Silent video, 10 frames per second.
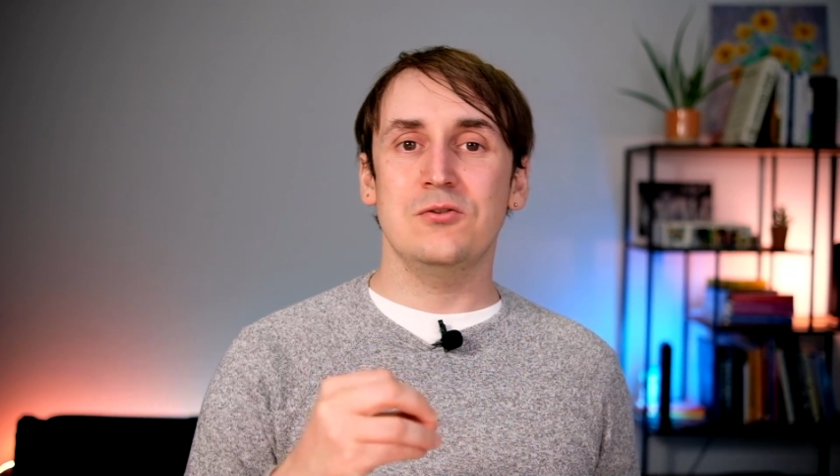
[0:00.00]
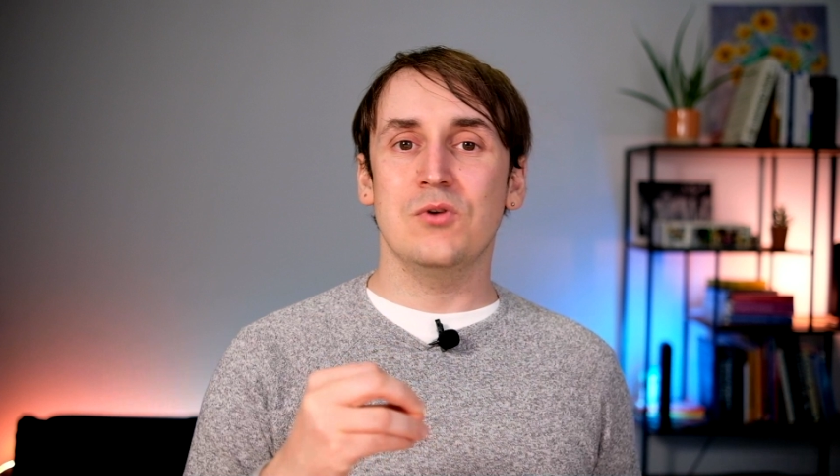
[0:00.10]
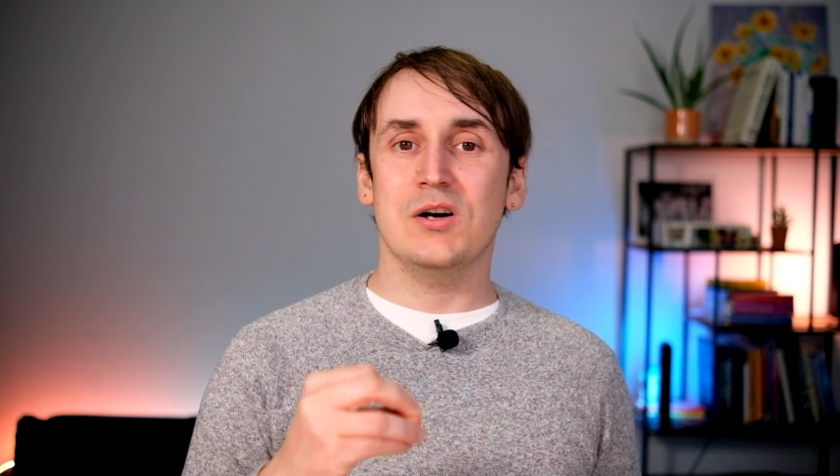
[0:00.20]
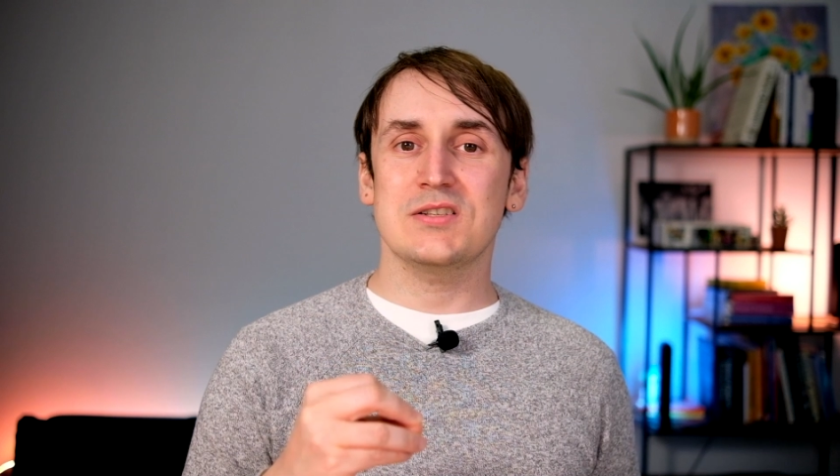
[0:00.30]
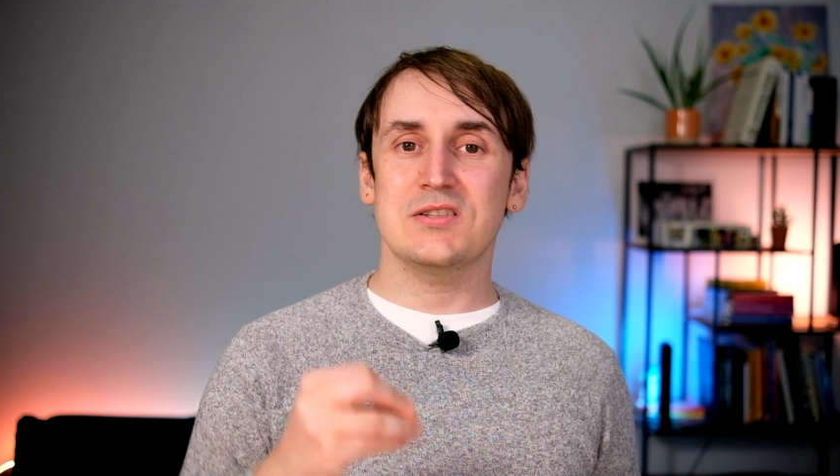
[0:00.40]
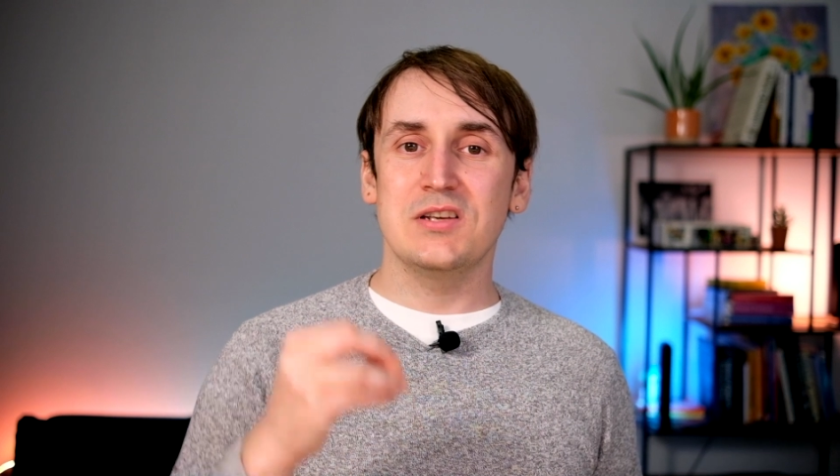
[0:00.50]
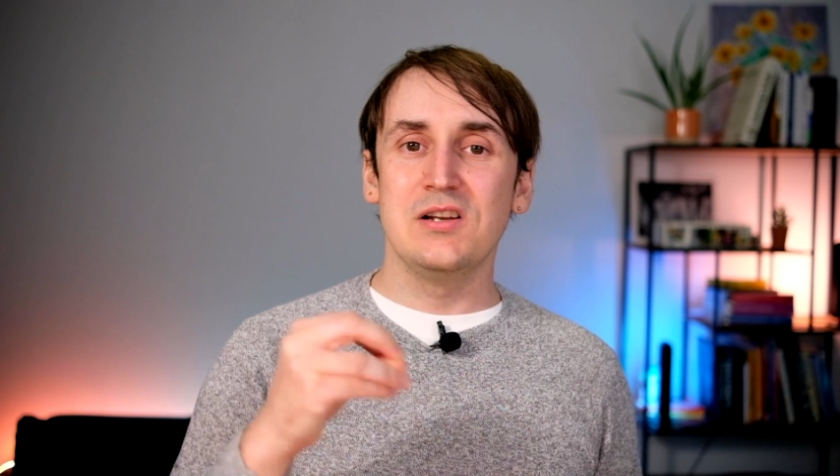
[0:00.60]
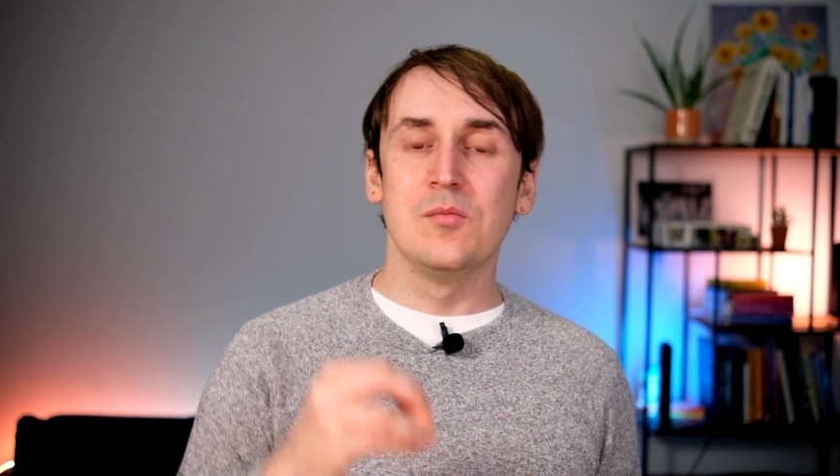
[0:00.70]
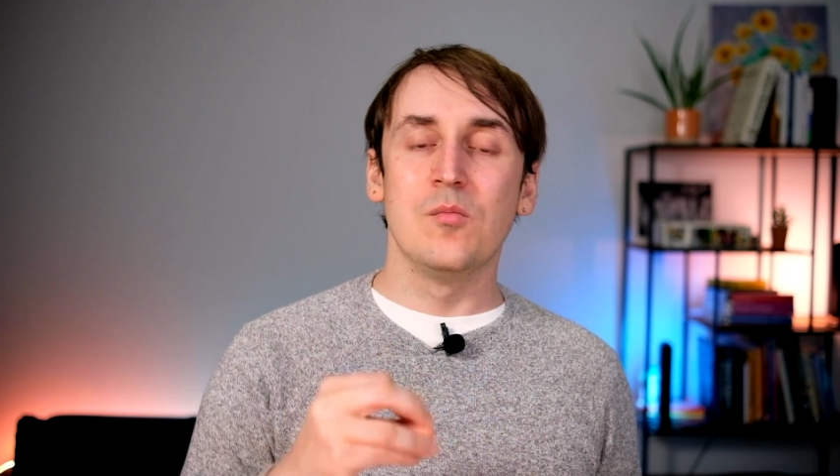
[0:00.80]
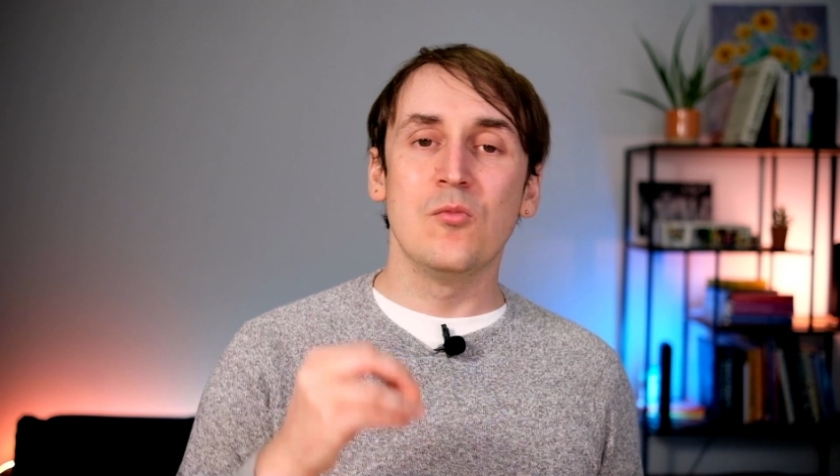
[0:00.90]
You are still
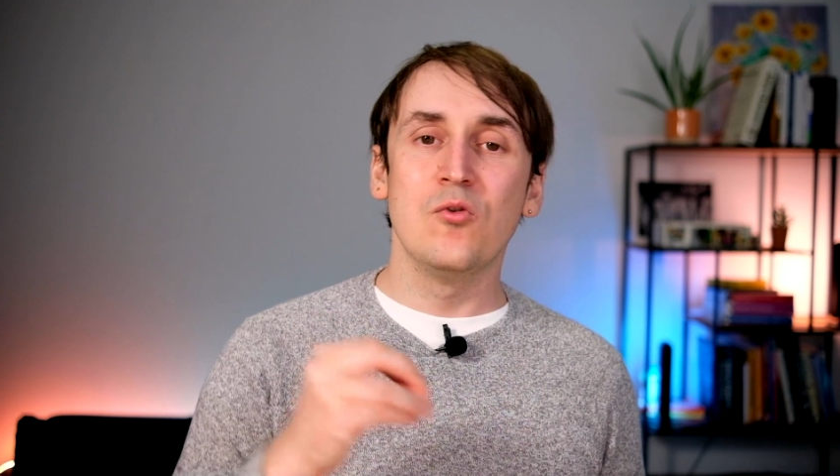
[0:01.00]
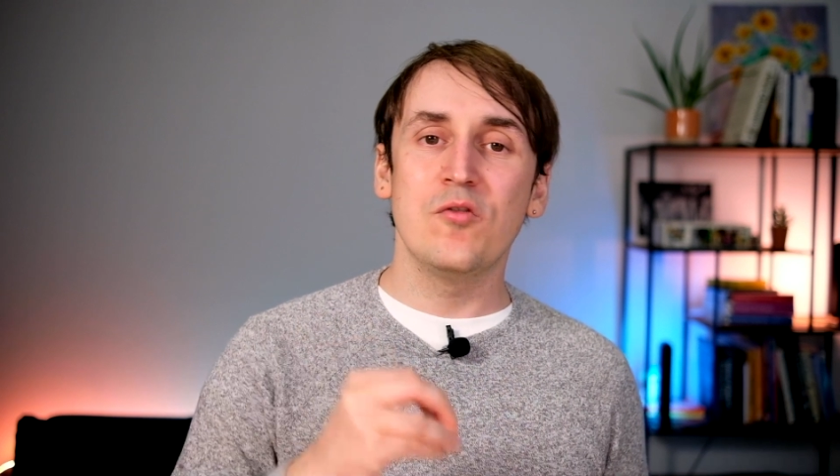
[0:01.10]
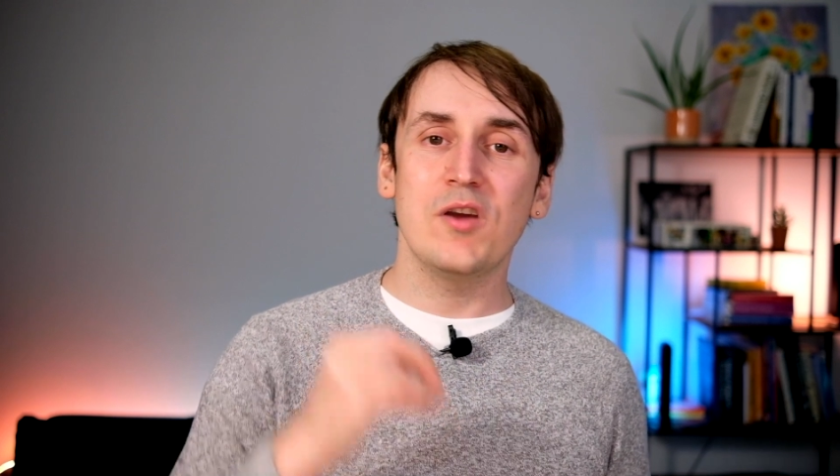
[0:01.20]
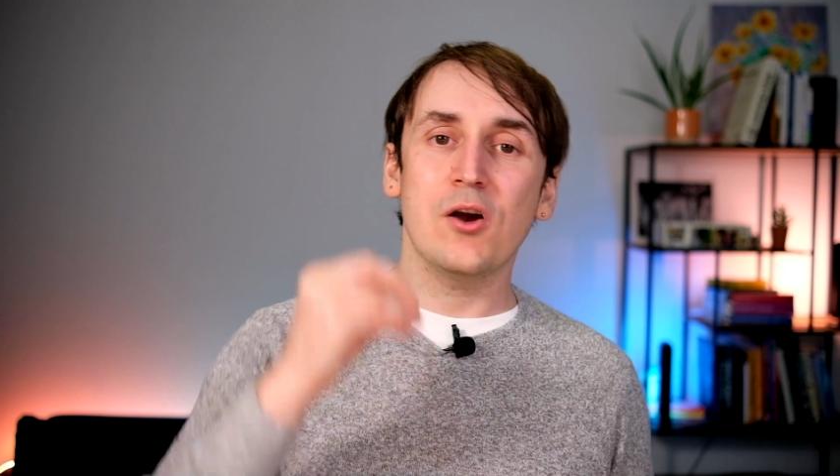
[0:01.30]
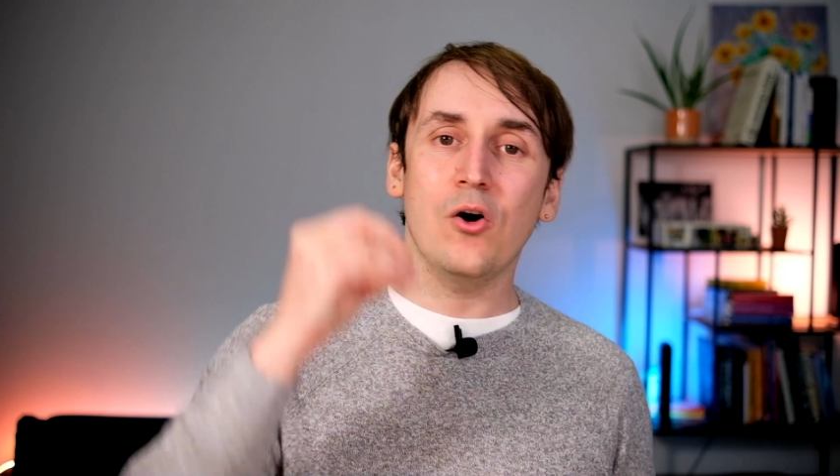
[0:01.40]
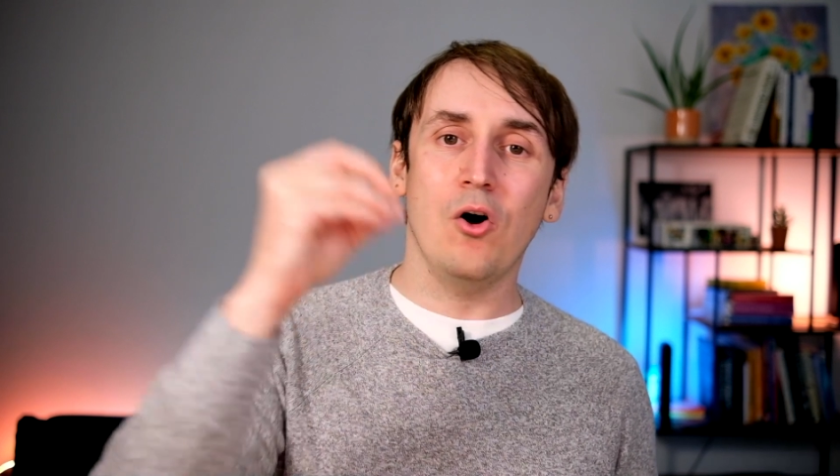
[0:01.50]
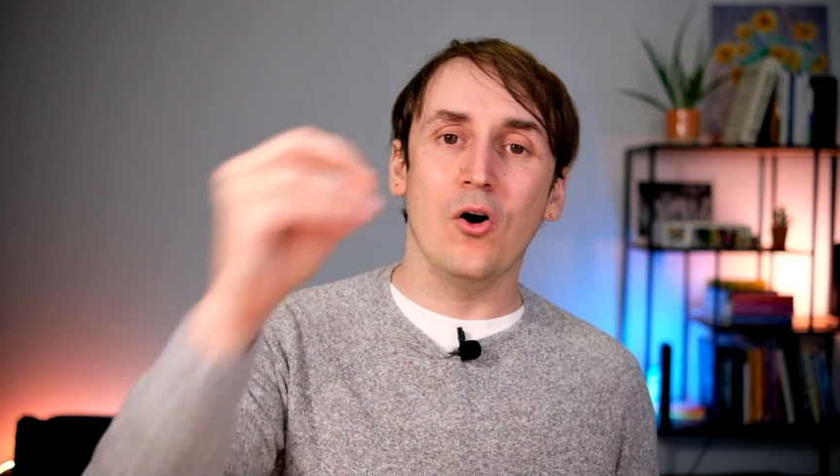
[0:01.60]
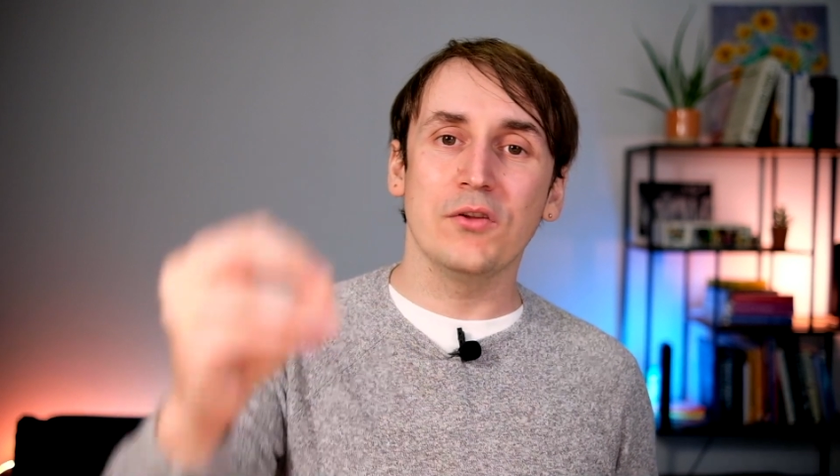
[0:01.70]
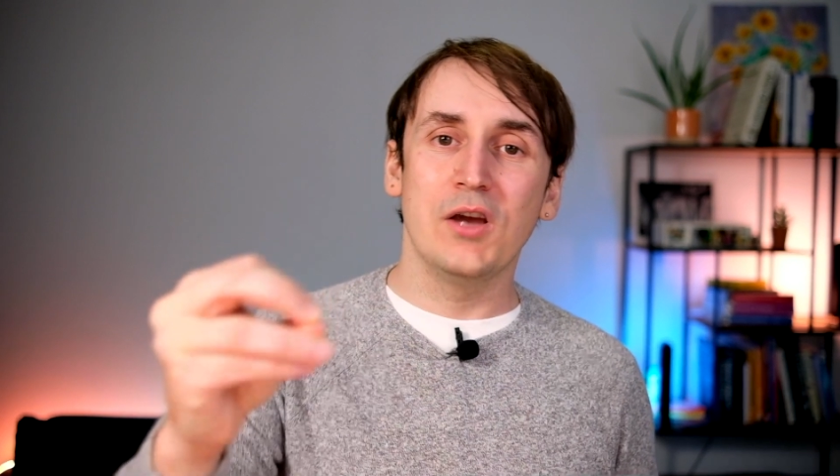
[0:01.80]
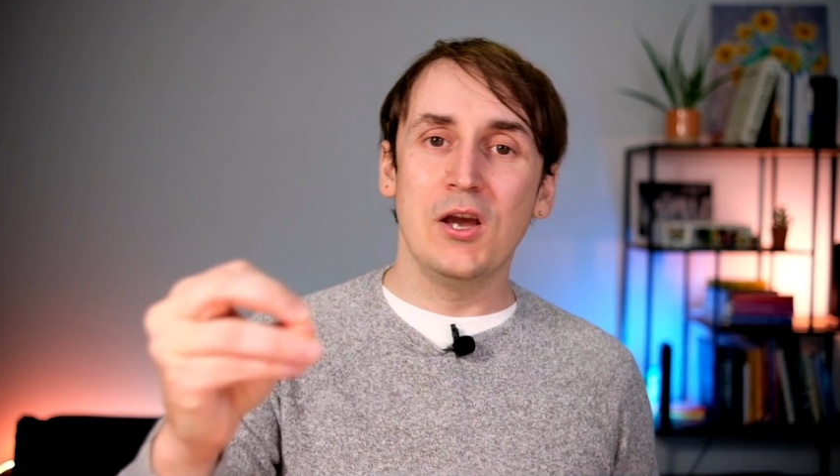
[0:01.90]
moving on.